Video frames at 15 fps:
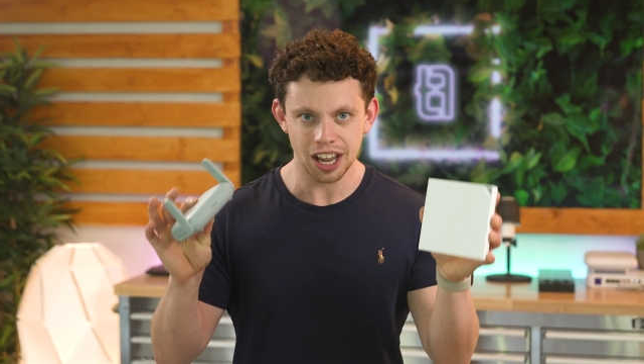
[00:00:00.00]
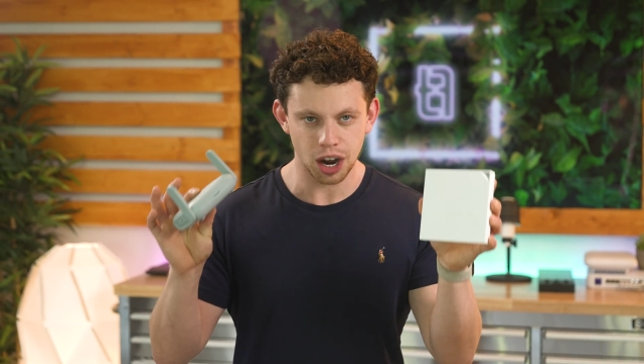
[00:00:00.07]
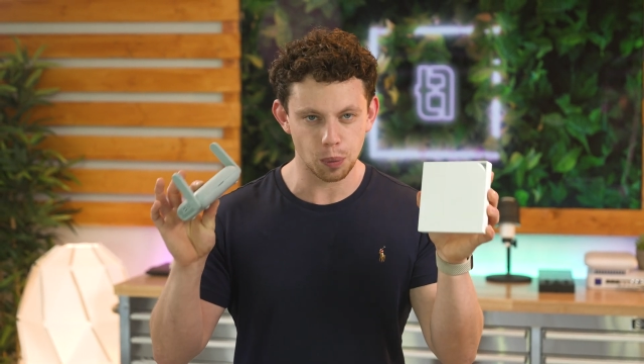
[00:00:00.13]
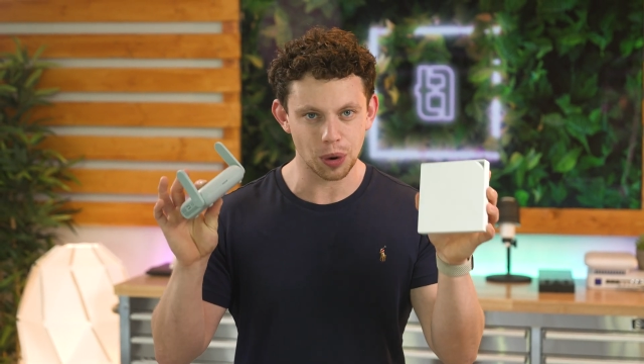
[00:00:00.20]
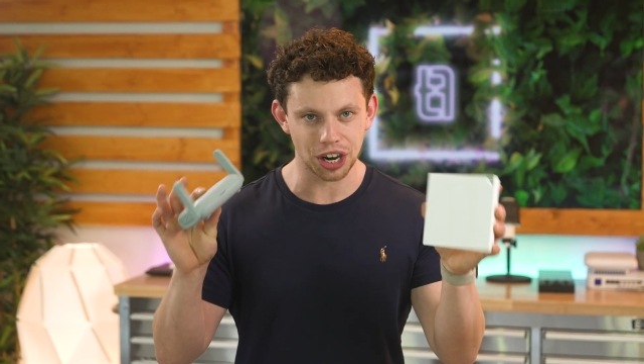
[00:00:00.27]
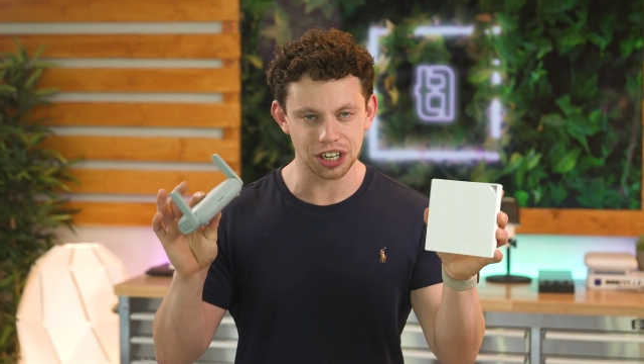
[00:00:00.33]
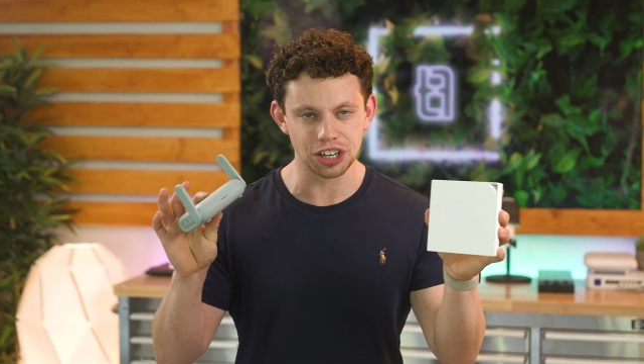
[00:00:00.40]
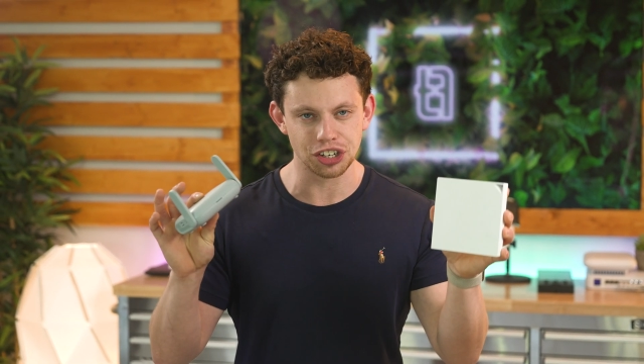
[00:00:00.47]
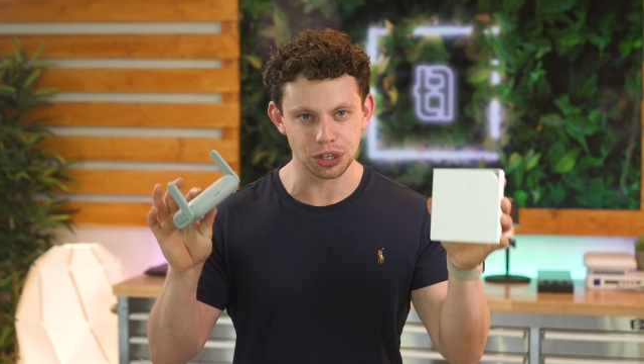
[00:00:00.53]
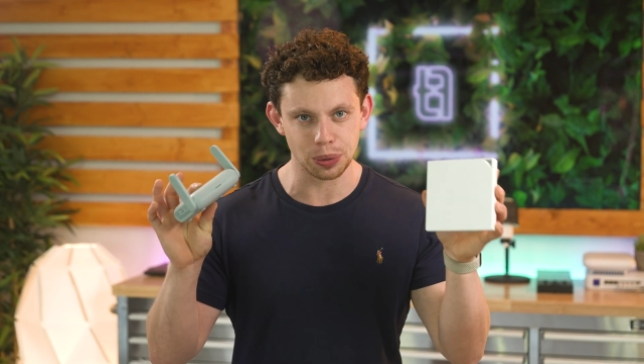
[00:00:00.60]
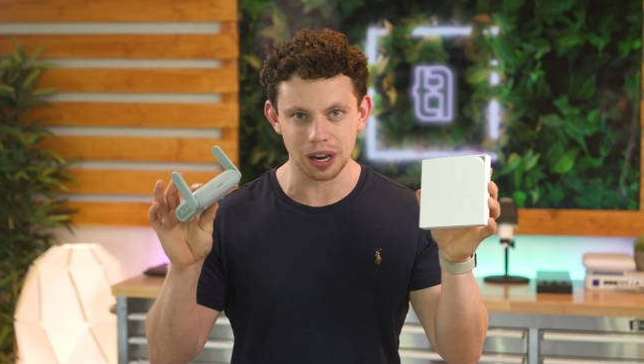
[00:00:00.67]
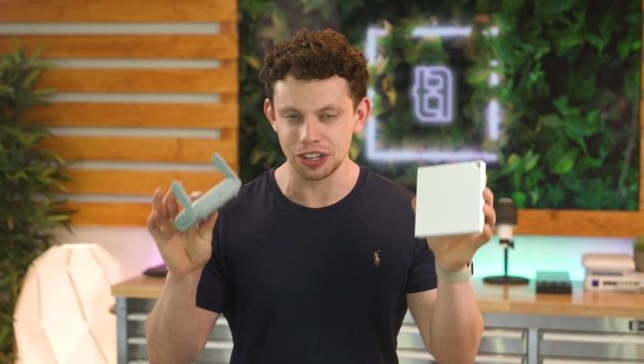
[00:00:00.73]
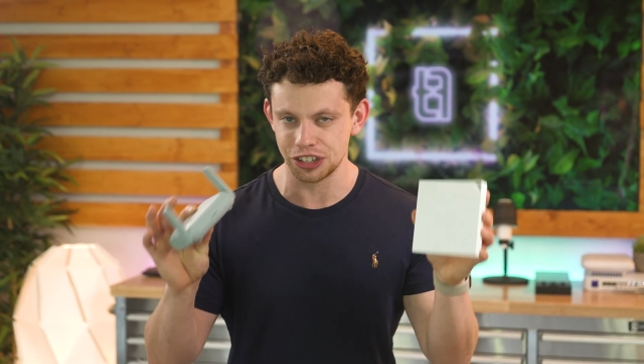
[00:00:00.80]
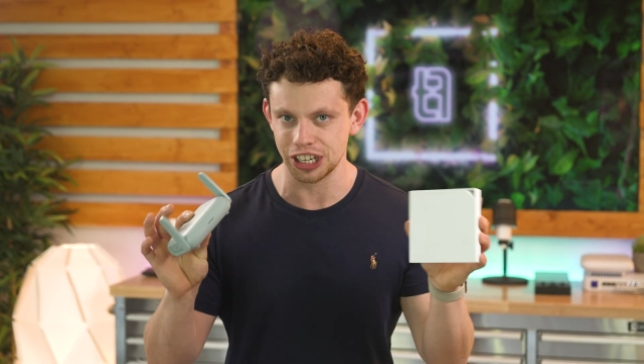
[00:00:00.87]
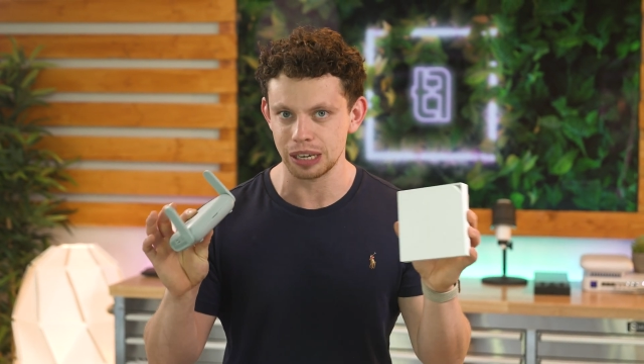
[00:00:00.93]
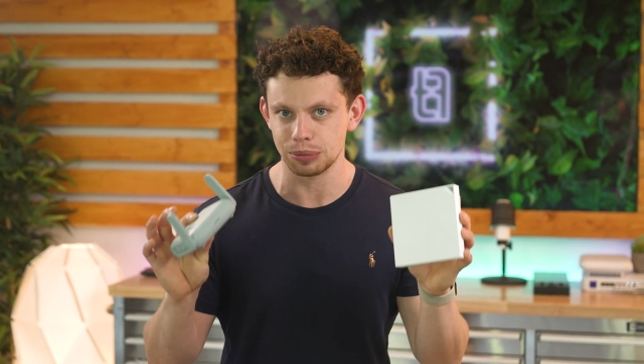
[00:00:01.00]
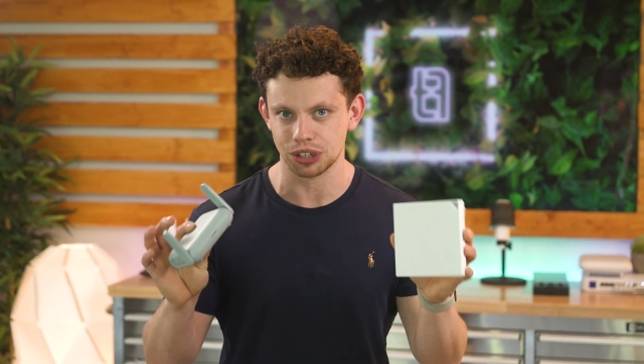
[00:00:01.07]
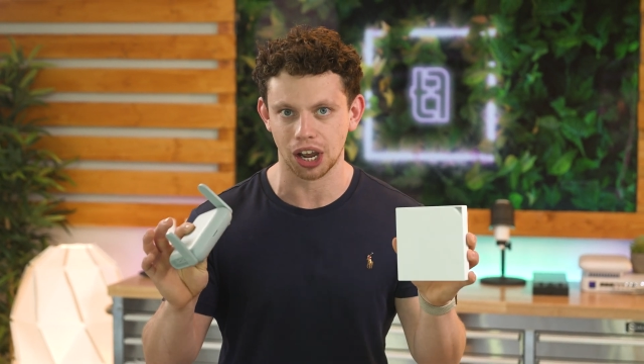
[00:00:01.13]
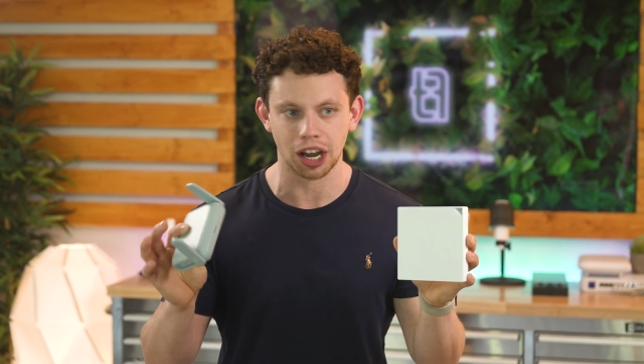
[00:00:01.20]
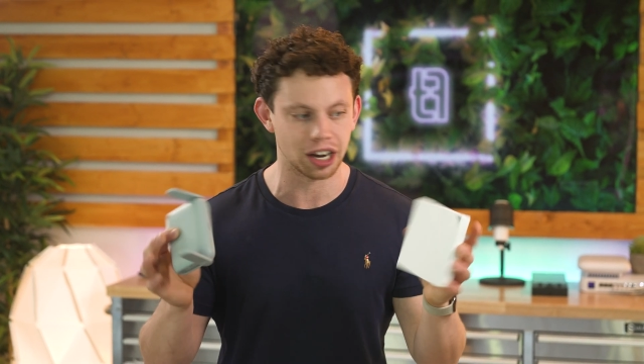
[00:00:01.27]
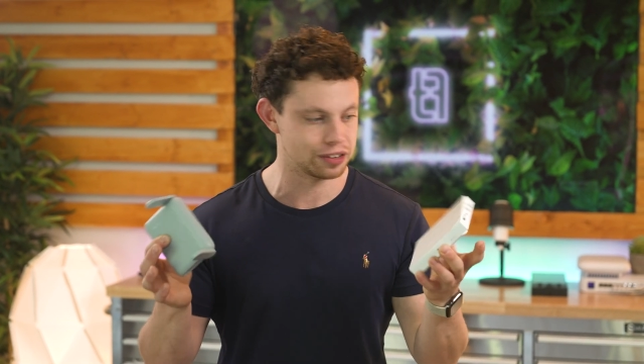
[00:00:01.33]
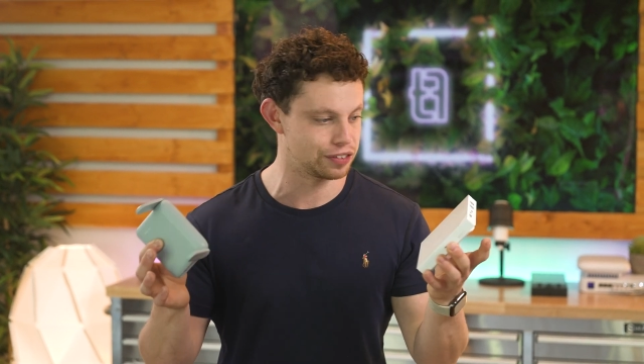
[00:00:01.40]
and we're going to do a deep
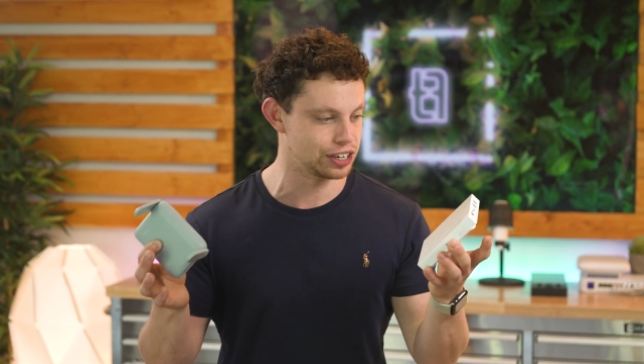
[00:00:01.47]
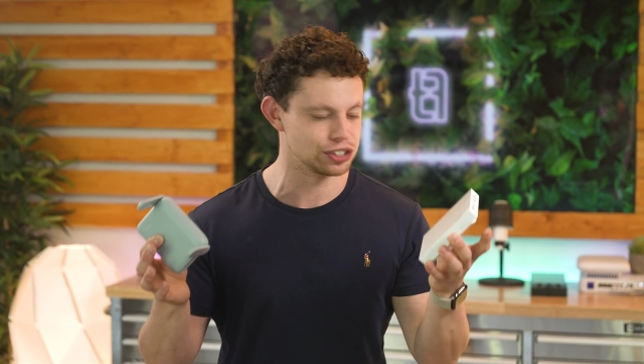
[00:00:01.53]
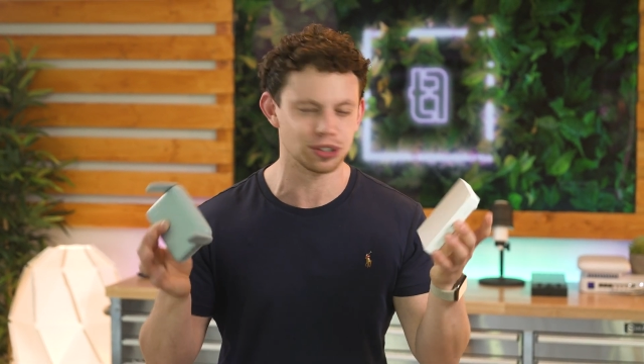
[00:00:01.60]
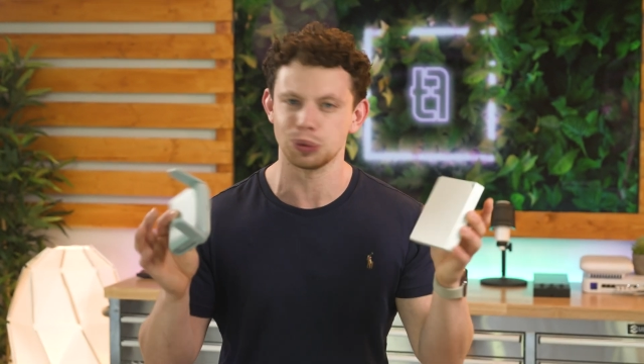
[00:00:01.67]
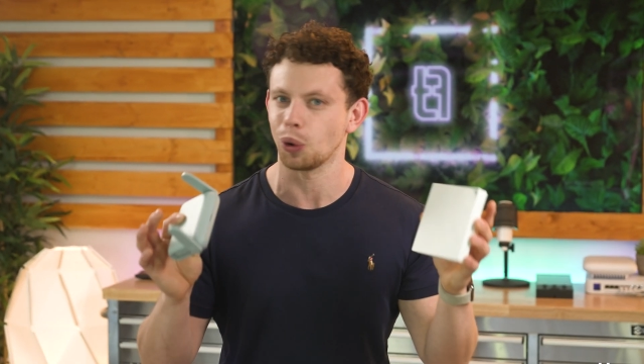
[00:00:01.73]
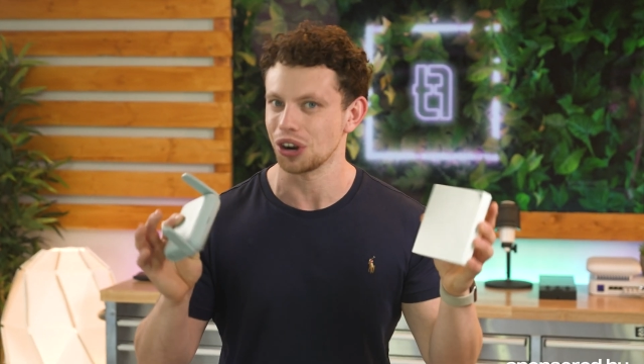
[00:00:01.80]
dive into